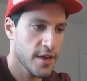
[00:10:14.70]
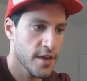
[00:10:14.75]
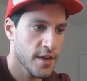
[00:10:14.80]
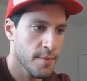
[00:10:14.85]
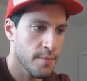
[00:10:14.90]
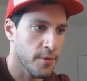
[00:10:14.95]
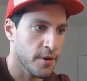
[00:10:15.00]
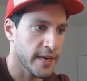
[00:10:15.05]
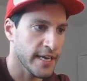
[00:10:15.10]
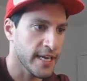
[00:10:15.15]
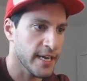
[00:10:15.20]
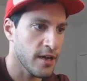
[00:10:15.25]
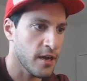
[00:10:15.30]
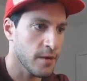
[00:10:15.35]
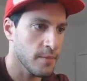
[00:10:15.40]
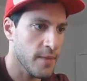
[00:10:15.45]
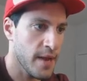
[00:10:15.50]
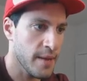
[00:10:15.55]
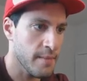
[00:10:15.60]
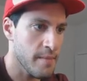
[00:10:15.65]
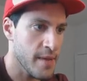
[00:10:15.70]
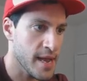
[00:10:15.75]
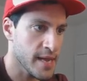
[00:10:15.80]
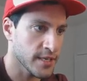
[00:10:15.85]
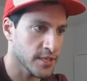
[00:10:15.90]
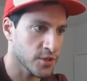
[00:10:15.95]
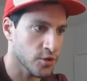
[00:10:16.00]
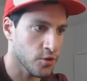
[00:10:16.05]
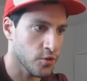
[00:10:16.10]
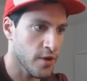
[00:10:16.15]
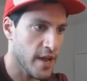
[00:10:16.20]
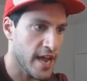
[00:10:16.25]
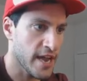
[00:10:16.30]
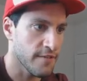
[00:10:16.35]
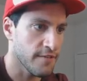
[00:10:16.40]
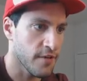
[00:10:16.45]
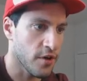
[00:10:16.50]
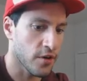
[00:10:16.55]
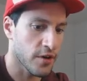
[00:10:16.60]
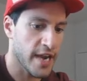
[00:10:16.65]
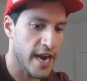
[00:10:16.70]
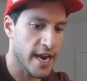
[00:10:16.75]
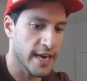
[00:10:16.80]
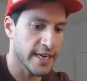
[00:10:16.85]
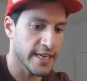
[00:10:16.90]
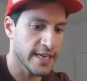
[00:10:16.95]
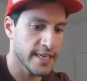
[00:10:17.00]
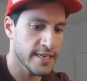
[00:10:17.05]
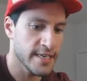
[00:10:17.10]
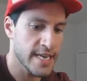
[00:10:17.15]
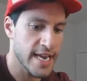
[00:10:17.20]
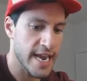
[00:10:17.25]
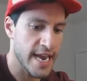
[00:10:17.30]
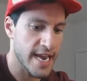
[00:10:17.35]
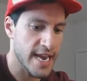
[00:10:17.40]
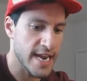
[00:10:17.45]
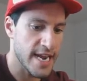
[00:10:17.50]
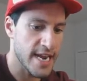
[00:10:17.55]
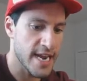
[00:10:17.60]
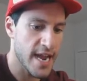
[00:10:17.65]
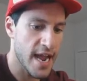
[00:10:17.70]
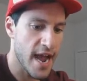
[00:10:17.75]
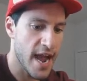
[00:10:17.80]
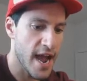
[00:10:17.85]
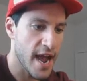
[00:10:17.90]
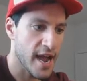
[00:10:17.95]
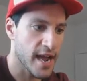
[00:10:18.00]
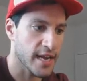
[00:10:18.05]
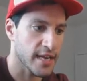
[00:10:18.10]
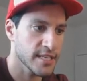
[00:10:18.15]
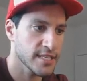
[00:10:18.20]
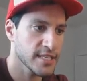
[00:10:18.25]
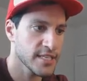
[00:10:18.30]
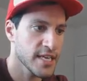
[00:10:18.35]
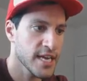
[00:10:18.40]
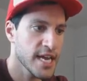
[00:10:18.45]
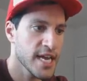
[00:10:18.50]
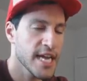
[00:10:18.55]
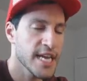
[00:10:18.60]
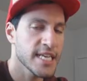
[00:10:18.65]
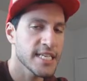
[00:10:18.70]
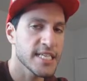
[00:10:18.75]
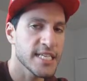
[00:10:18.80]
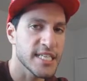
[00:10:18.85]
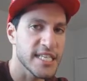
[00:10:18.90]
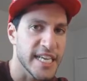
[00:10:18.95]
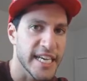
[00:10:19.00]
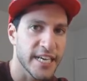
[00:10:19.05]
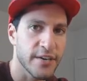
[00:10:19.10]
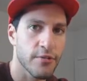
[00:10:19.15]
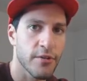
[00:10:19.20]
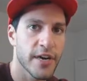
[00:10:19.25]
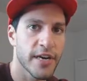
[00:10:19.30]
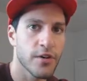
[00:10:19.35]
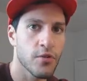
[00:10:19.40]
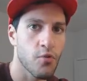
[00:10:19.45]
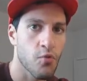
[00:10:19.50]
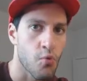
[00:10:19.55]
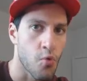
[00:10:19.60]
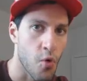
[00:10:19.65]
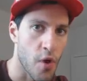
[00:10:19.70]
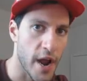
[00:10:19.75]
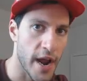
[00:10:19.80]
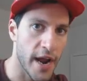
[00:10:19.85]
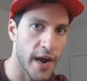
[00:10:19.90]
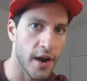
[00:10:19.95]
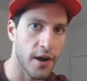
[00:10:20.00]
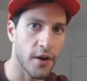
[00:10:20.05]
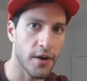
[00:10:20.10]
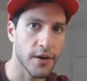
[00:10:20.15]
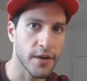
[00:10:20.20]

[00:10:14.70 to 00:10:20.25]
Putting it on my mantle, a Volcanion E X Secret Rare